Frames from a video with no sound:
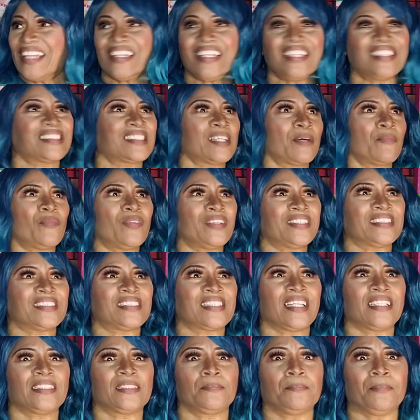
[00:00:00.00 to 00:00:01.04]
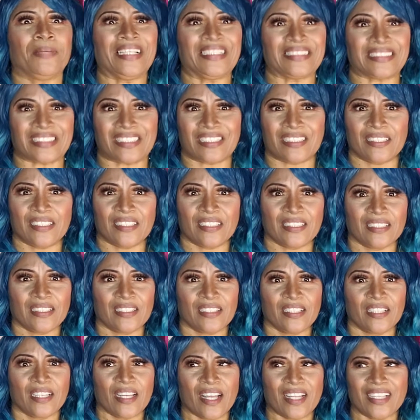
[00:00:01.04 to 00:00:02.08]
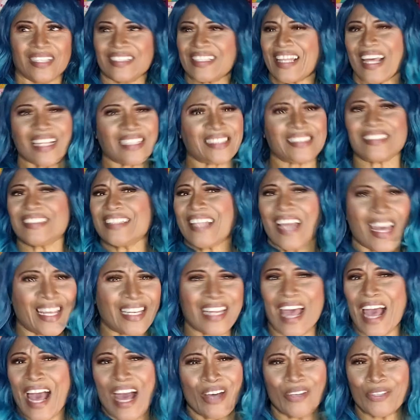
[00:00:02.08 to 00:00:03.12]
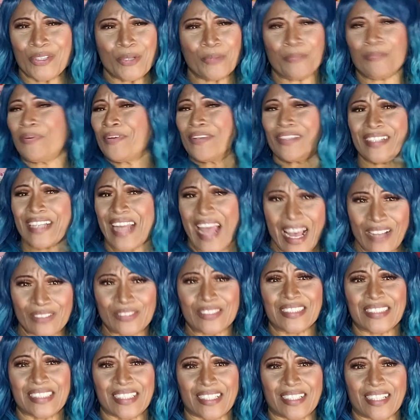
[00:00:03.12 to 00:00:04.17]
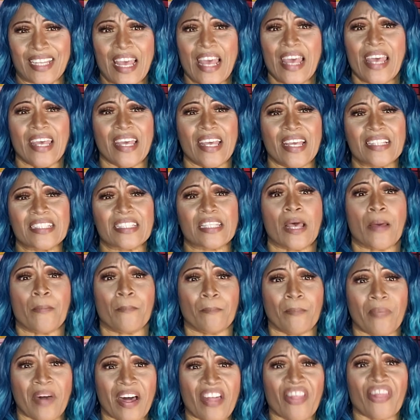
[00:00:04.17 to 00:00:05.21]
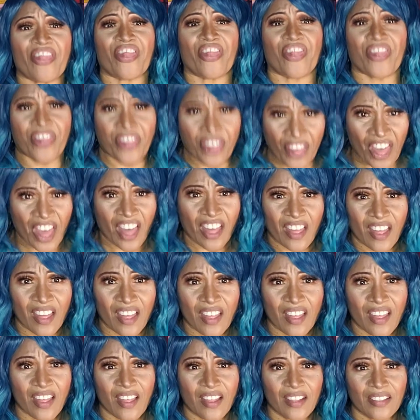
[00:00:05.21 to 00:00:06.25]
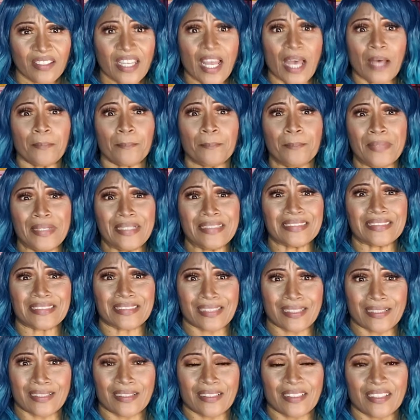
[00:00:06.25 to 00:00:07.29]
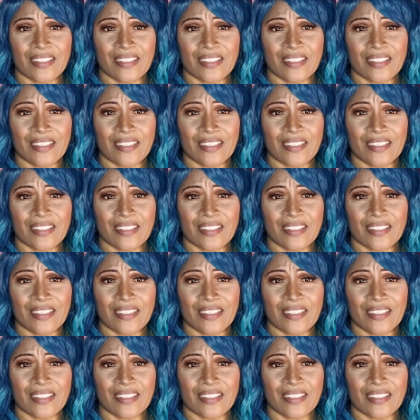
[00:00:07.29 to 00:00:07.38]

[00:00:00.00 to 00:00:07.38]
then someone says month. That's not how you pronounce it. It's month, not month.